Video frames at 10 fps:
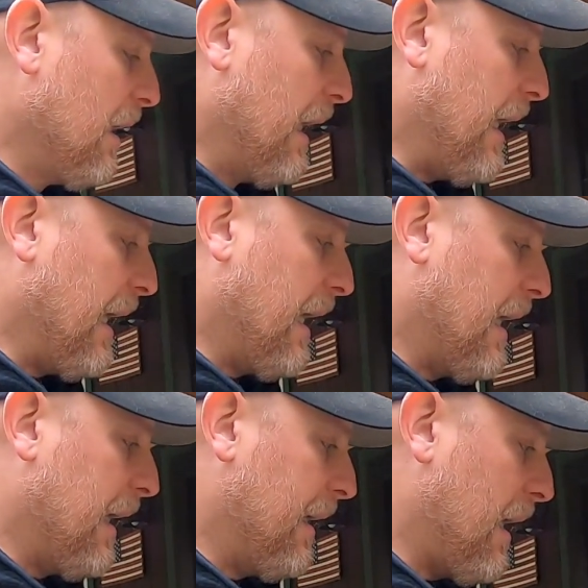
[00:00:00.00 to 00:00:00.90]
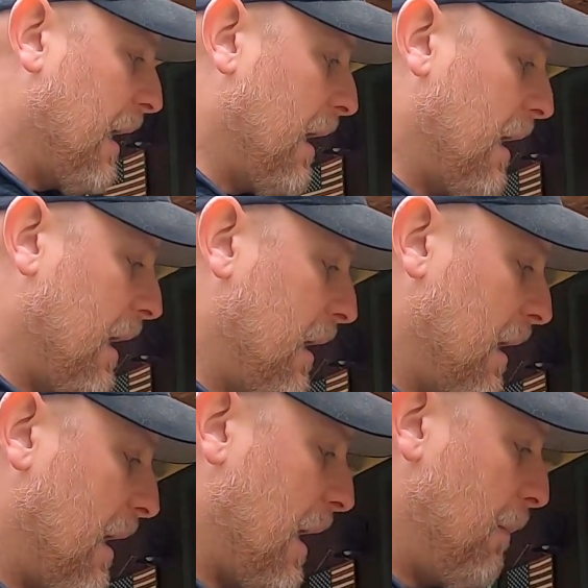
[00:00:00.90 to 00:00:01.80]
and
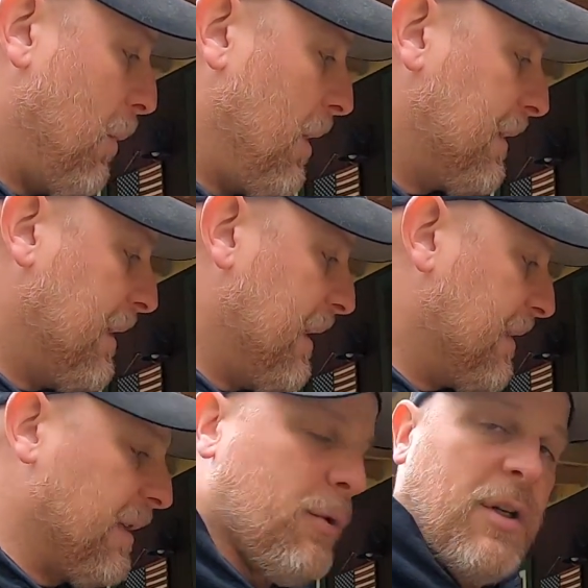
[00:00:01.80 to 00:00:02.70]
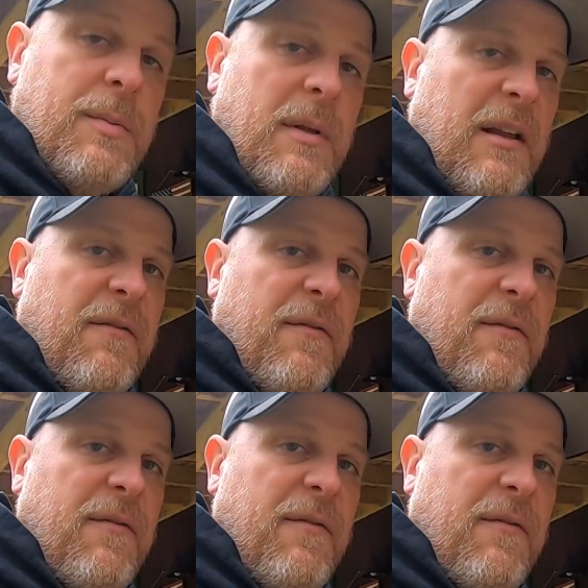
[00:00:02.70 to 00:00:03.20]
I bought this. It cost me like